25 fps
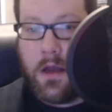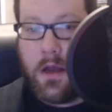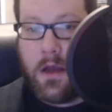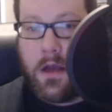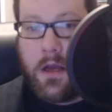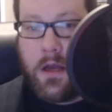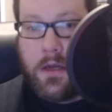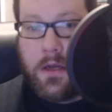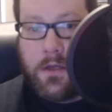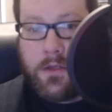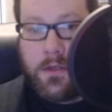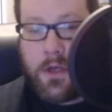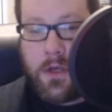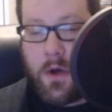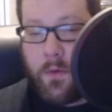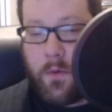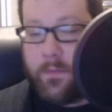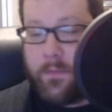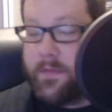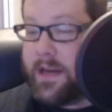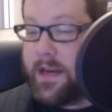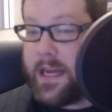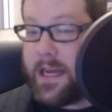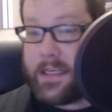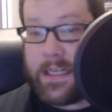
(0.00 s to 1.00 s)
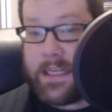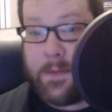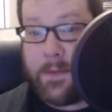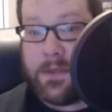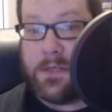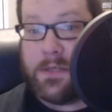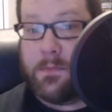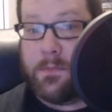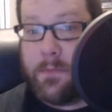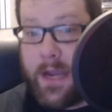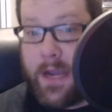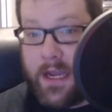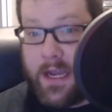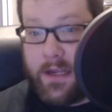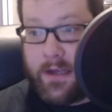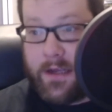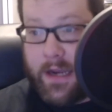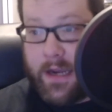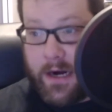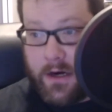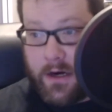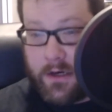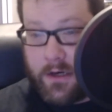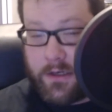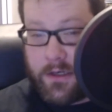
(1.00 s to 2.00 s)
So, next up is main
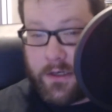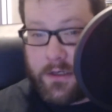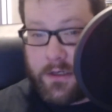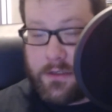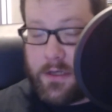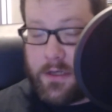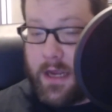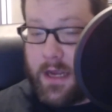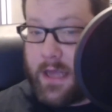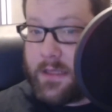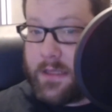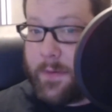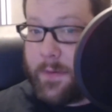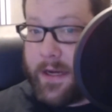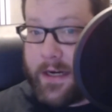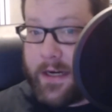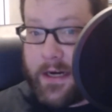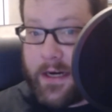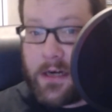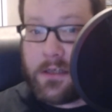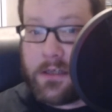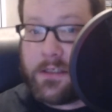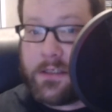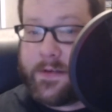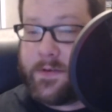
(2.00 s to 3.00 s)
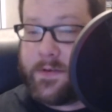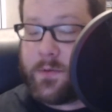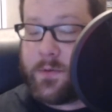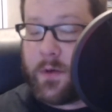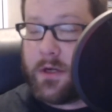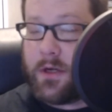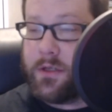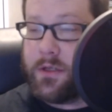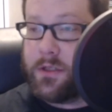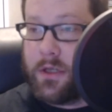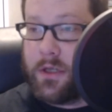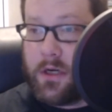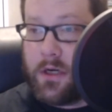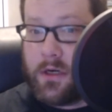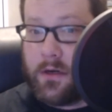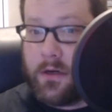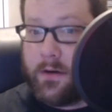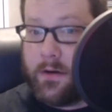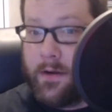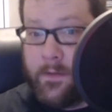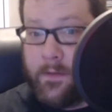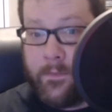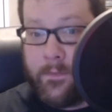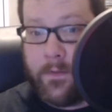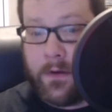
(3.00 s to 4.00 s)
characters, and the main characters of Swan
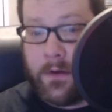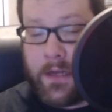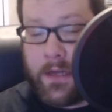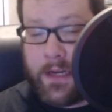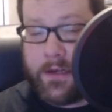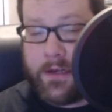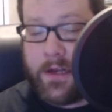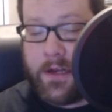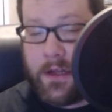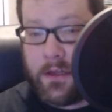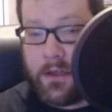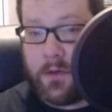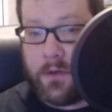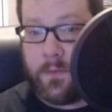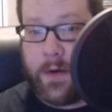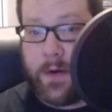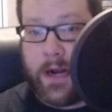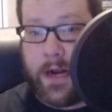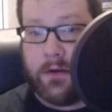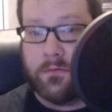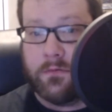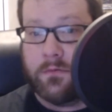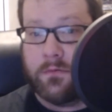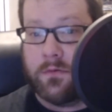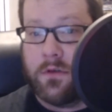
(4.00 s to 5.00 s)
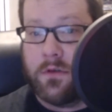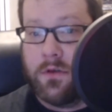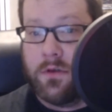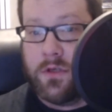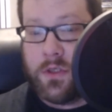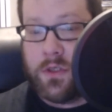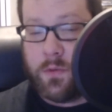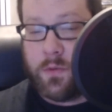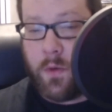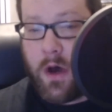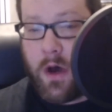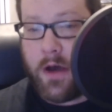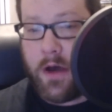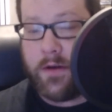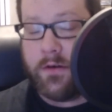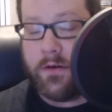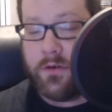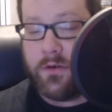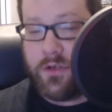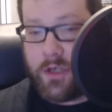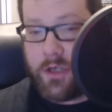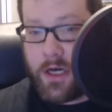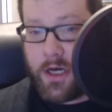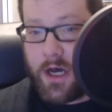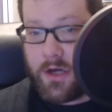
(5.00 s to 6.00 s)
Song detail around Swan,
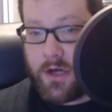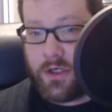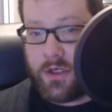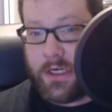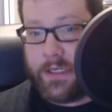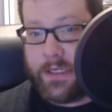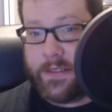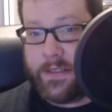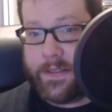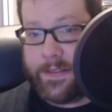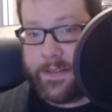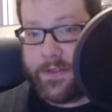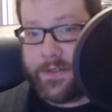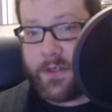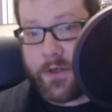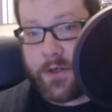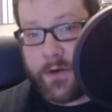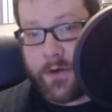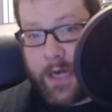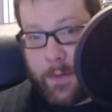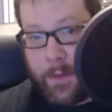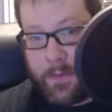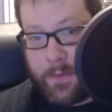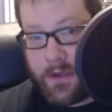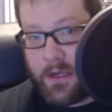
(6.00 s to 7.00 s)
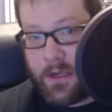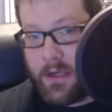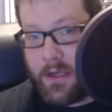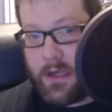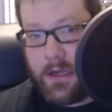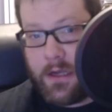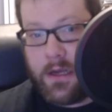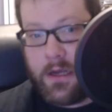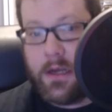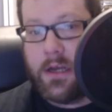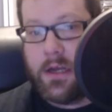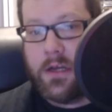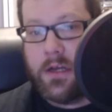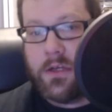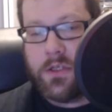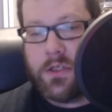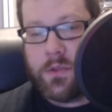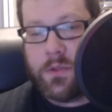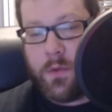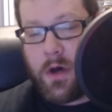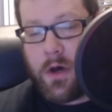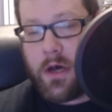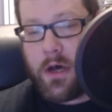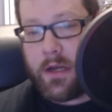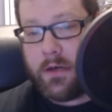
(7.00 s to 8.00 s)
Josh, and Sister Creep.
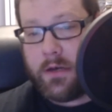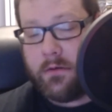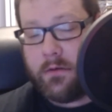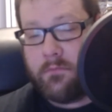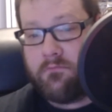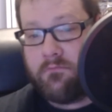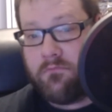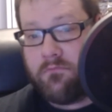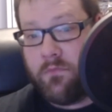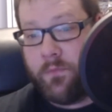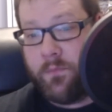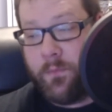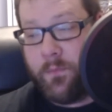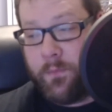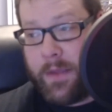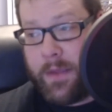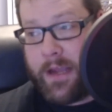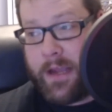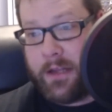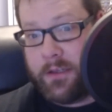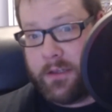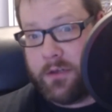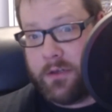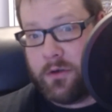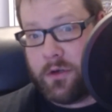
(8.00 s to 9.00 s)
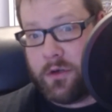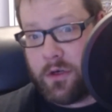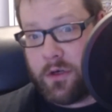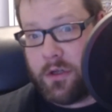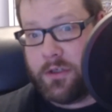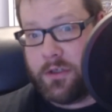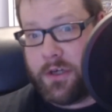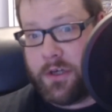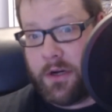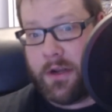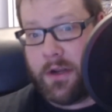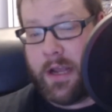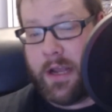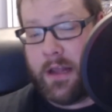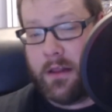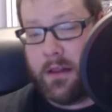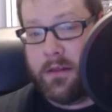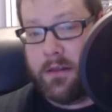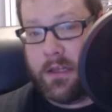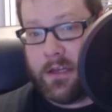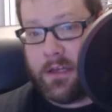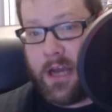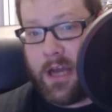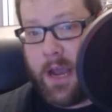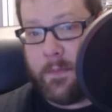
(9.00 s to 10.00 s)
Swan, being a little girl during
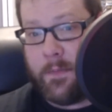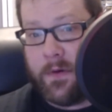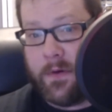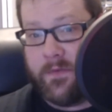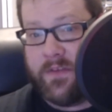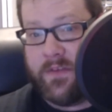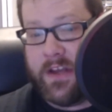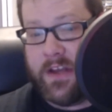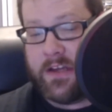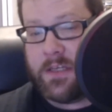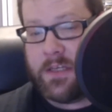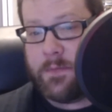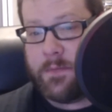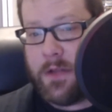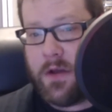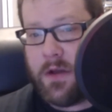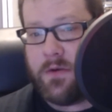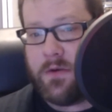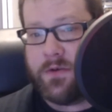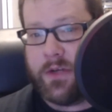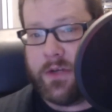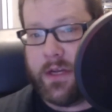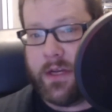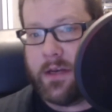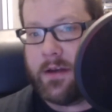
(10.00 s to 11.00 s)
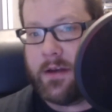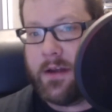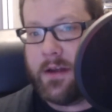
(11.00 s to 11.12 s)
the time of the explosion,